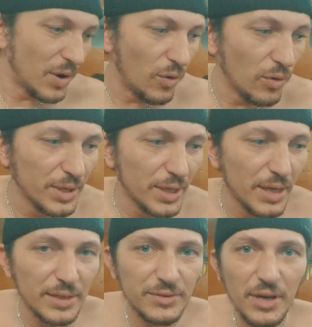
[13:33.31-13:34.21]
all the
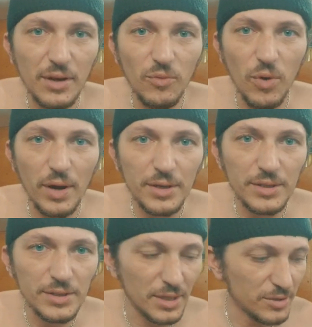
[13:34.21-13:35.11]
electrical
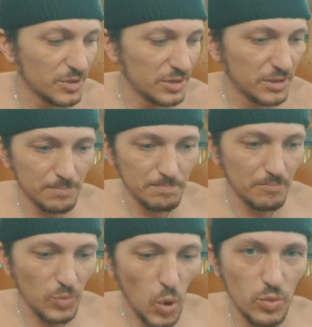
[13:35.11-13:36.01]
wires are just,
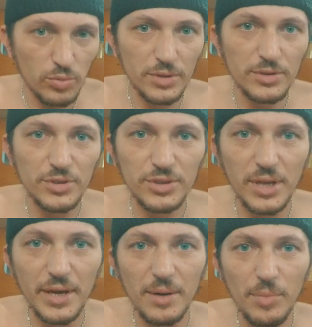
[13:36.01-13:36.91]
it's just
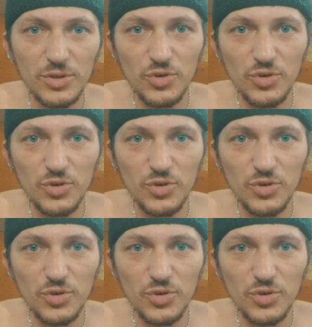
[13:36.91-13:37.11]
like a bunch